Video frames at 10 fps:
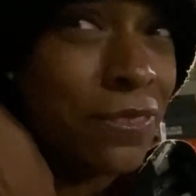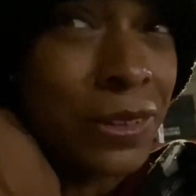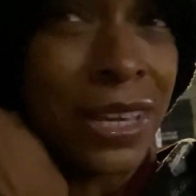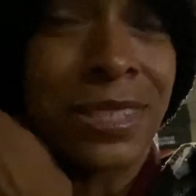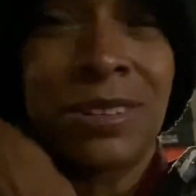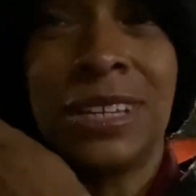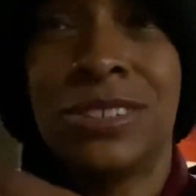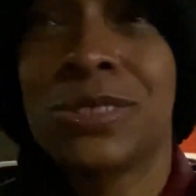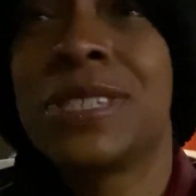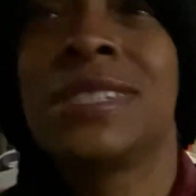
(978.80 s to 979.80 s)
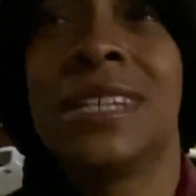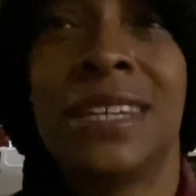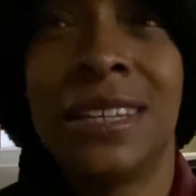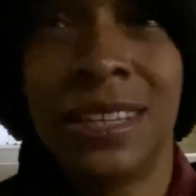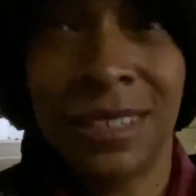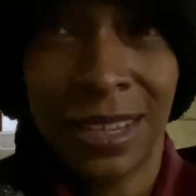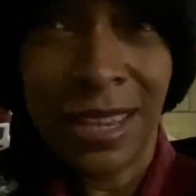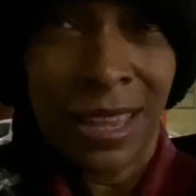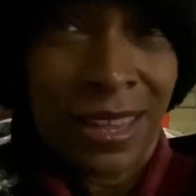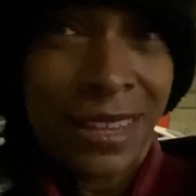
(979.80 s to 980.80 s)
you guys are interested in
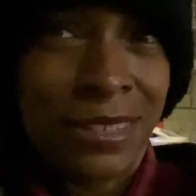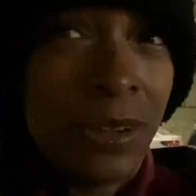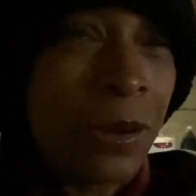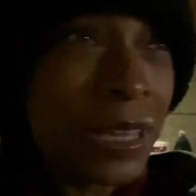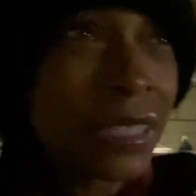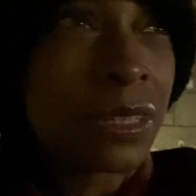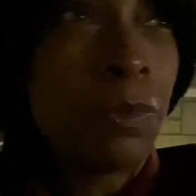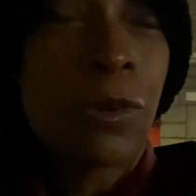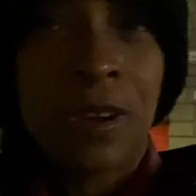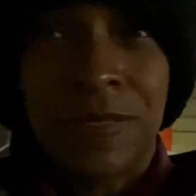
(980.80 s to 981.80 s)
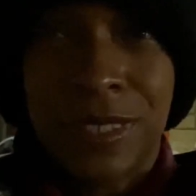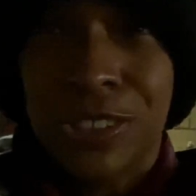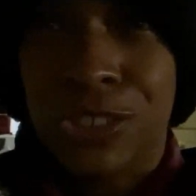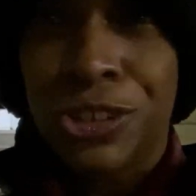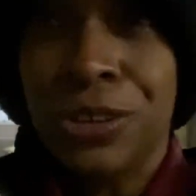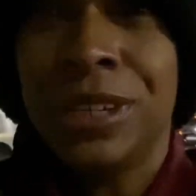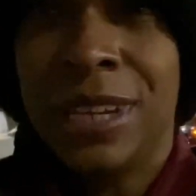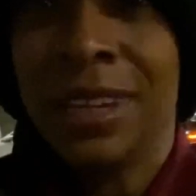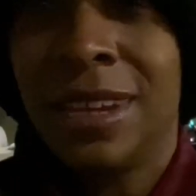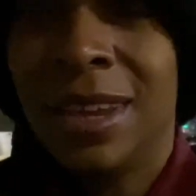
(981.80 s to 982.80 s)
knowing some more of this
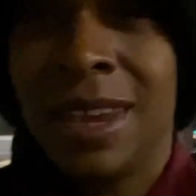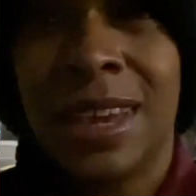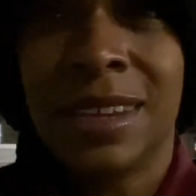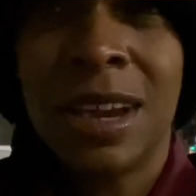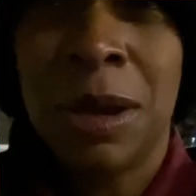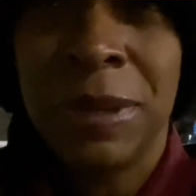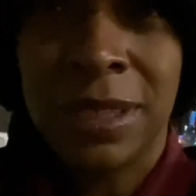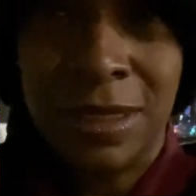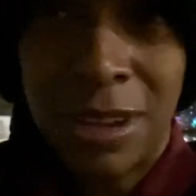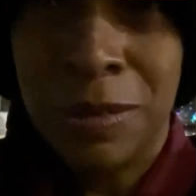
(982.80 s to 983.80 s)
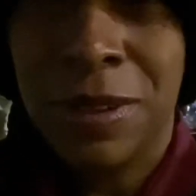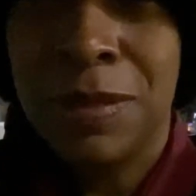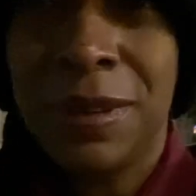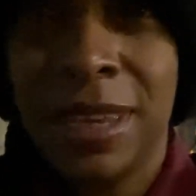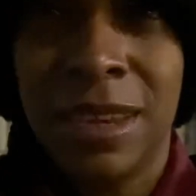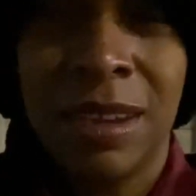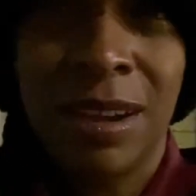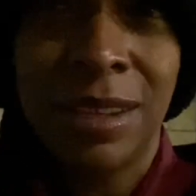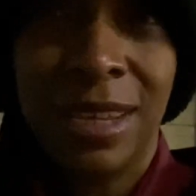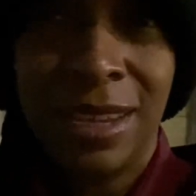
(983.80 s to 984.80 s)
journey and coming along with me
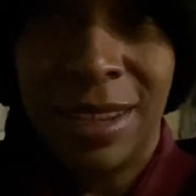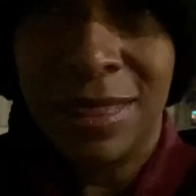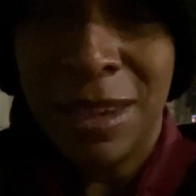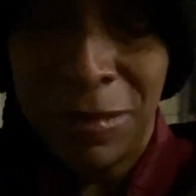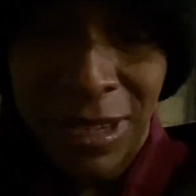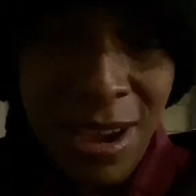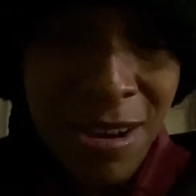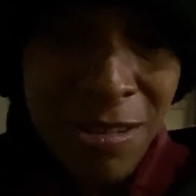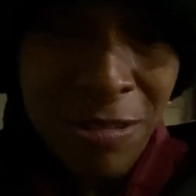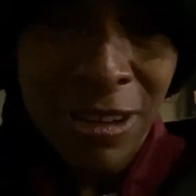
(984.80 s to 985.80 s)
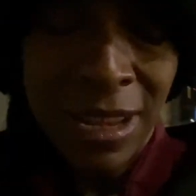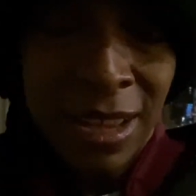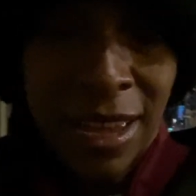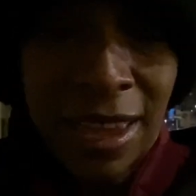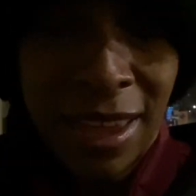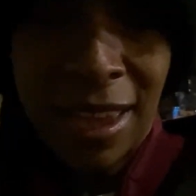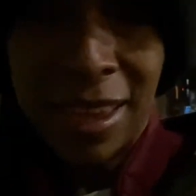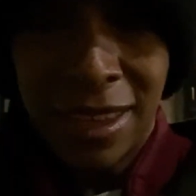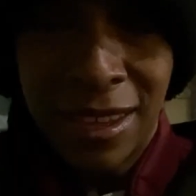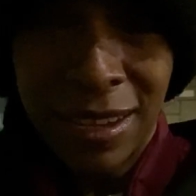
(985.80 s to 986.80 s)
on it, let me know.
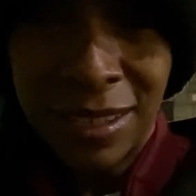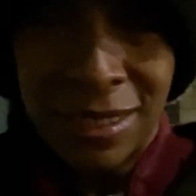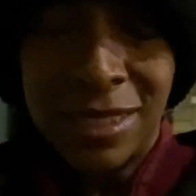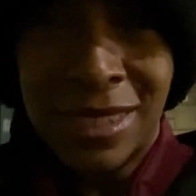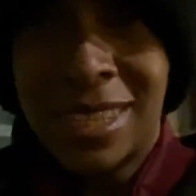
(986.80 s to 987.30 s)
And